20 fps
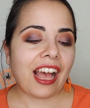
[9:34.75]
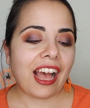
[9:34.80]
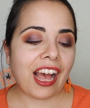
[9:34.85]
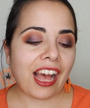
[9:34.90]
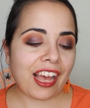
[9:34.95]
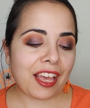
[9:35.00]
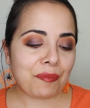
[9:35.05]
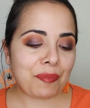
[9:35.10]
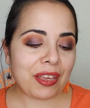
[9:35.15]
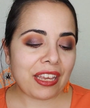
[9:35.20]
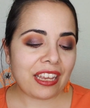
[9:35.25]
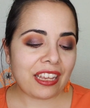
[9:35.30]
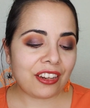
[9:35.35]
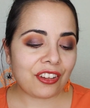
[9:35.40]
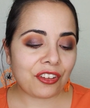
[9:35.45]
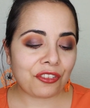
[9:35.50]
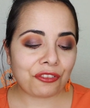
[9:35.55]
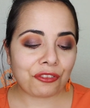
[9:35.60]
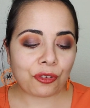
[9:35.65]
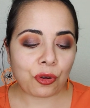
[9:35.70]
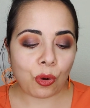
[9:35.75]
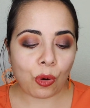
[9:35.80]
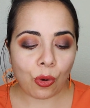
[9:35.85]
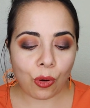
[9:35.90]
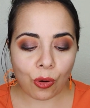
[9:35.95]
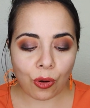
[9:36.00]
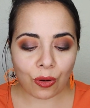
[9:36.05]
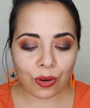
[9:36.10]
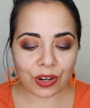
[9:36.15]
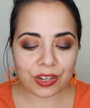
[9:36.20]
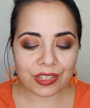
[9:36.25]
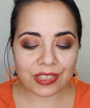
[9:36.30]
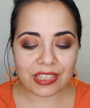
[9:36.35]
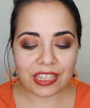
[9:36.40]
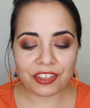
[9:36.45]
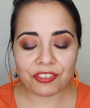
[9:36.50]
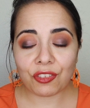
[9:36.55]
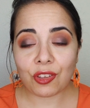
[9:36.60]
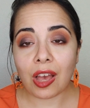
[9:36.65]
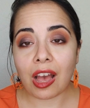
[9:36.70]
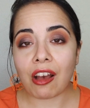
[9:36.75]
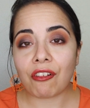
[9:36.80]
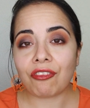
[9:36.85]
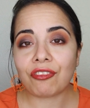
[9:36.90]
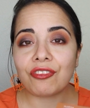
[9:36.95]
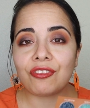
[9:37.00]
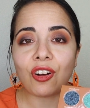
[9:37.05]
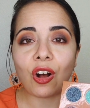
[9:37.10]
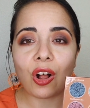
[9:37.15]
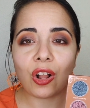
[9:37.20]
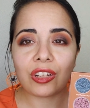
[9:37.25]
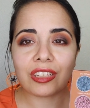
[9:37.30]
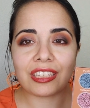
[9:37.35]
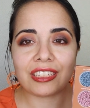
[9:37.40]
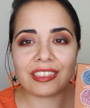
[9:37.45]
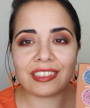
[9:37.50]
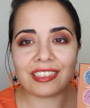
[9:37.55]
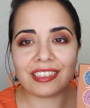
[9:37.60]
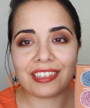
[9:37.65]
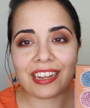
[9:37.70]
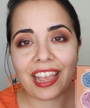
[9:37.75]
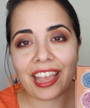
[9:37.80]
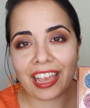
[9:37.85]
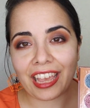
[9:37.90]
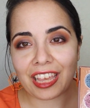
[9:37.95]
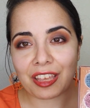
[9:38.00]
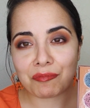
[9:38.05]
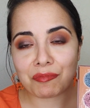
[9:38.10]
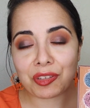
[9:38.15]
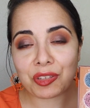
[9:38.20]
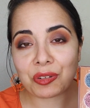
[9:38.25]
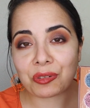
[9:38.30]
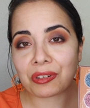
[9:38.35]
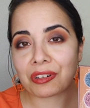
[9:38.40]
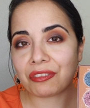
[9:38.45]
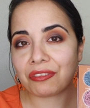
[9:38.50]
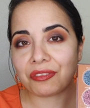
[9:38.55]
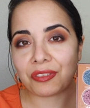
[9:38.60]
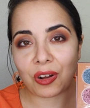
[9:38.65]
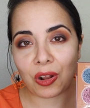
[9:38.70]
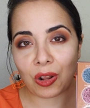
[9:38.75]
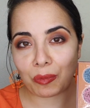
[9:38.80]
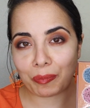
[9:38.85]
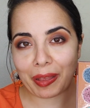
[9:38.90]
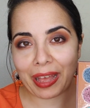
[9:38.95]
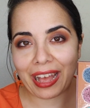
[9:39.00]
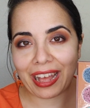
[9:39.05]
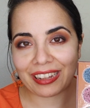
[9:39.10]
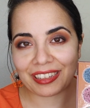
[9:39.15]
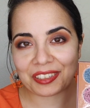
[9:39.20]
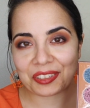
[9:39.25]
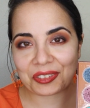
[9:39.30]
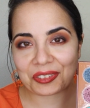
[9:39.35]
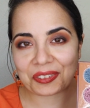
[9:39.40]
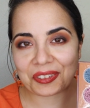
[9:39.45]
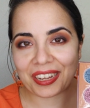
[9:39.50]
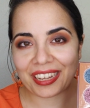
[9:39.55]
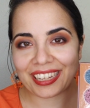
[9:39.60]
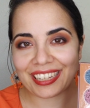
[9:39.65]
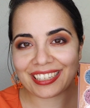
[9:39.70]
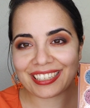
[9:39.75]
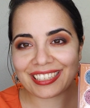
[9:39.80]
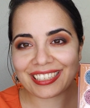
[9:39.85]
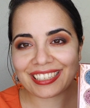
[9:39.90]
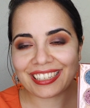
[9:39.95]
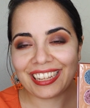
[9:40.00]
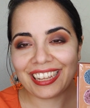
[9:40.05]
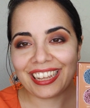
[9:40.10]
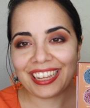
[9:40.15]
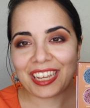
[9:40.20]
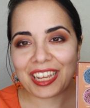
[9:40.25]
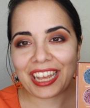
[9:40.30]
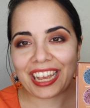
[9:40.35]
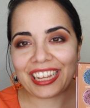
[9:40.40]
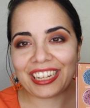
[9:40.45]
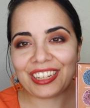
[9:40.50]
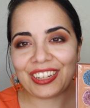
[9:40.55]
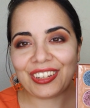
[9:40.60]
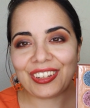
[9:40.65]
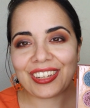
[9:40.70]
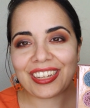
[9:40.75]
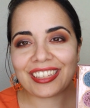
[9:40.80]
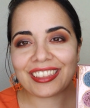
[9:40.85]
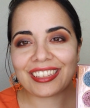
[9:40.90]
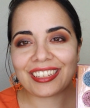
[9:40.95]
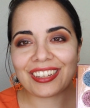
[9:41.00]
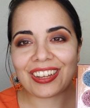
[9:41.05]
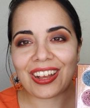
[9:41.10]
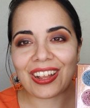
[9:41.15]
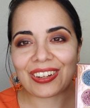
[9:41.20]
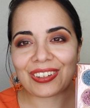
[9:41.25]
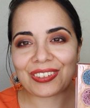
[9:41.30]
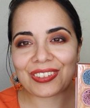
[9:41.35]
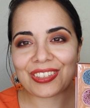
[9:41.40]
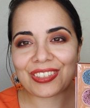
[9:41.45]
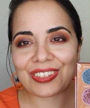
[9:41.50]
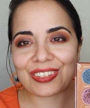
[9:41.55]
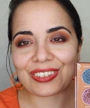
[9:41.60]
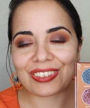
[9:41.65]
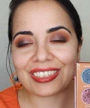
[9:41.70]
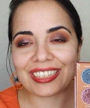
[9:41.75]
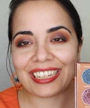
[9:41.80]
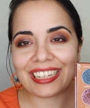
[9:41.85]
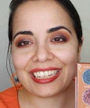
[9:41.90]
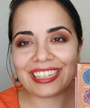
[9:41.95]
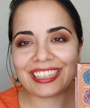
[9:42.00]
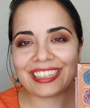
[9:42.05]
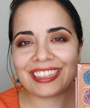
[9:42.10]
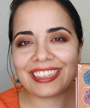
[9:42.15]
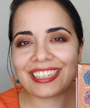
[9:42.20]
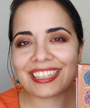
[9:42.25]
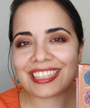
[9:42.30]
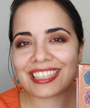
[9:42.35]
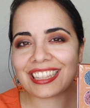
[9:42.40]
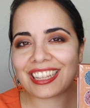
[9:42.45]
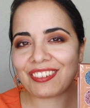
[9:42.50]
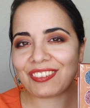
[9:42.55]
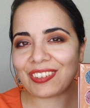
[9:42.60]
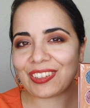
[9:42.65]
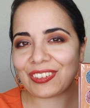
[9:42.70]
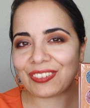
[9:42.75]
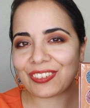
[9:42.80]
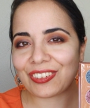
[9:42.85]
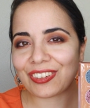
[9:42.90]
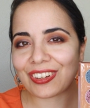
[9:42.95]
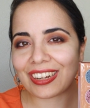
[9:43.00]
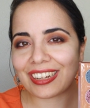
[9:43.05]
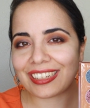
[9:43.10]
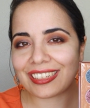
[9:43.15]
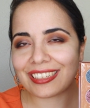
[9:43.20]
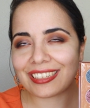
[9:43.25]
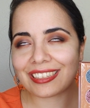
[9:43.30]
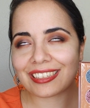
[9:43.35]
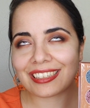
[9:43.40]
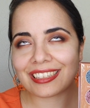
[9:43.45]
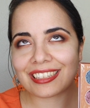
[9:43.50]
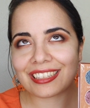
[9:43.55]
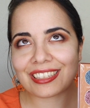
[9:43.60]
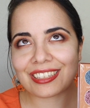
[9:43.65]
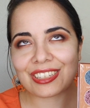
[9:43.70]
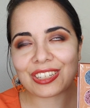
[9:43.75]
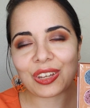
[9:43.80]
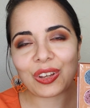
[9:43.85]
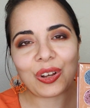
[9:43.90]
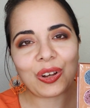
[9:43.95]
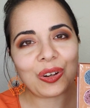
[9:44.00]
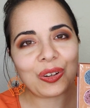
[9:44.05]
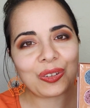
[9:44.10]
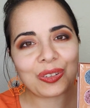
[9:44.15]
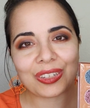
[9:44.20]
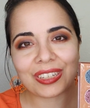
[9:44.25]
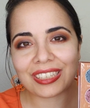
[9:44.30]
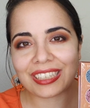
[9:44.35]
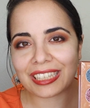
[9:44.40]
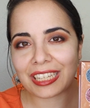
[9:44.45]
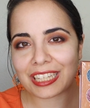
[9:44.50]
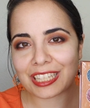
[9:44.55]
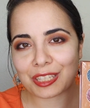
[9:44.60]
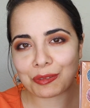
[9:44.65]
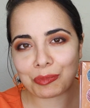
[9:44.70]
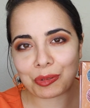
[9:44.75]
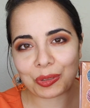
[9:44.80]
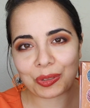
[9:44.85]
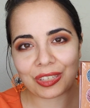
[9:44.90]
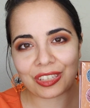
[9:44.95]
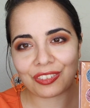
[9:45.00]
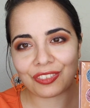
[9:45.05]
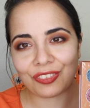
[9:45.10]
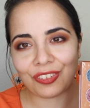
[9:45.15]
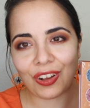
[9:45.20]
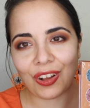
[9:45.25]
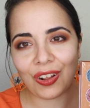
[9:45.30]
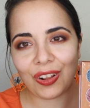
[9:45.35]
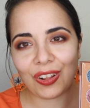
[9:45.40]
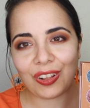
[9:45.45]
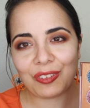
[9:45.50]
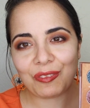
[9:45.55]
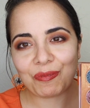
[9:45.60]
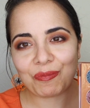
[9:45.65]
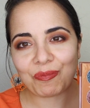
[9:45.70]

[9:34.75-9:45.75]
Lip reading: I mean, of course, if you have fall in the name, you're a fall palette, right? And look at the color story. This level of grunge is totally spooky fall.